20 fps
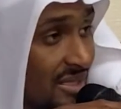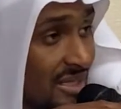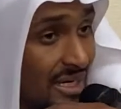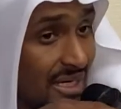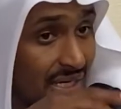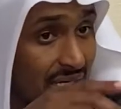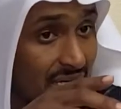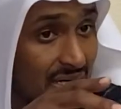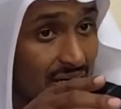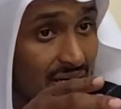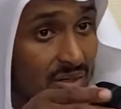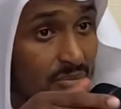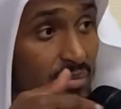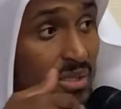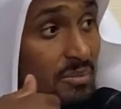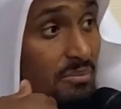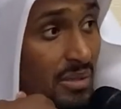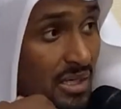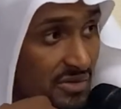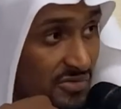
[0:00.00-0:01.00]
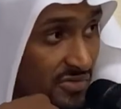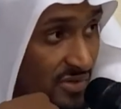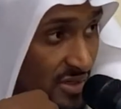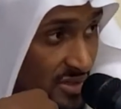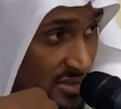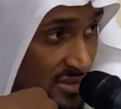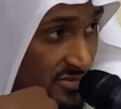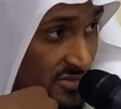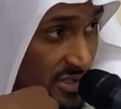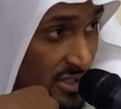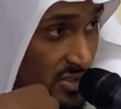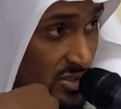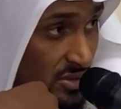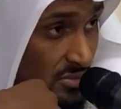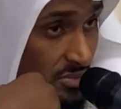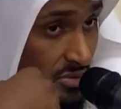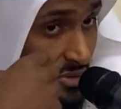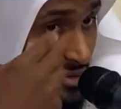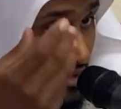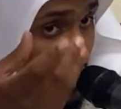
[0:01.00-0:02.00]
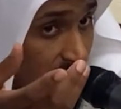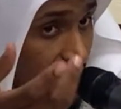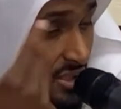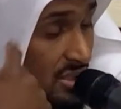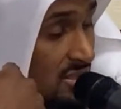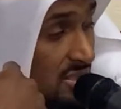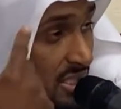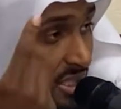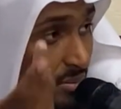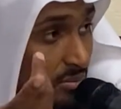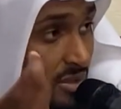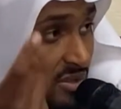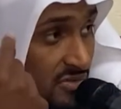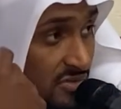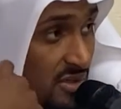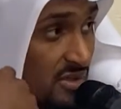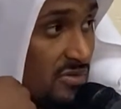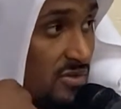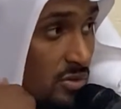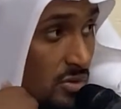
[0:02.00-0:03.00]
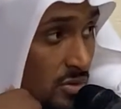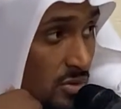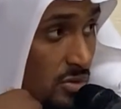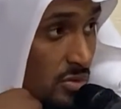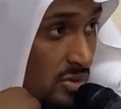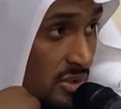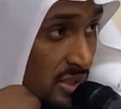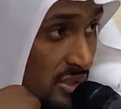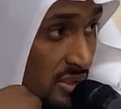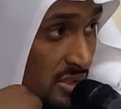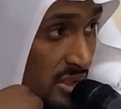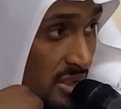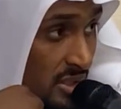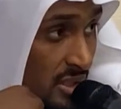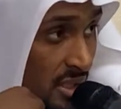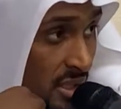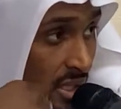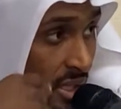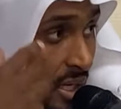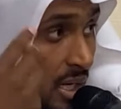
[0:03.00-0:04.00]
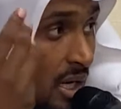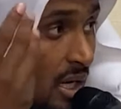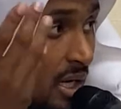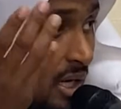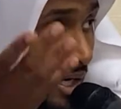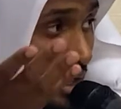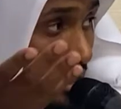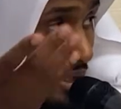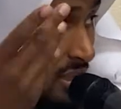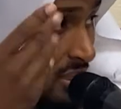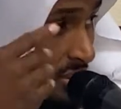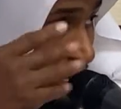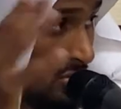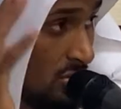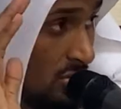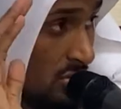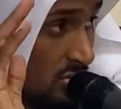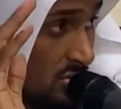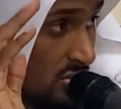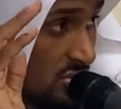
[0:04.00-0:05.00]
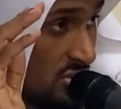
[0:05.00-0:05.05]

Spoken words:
that he can't be my father, for example, because I can't take my father to court, they say. Aqlan or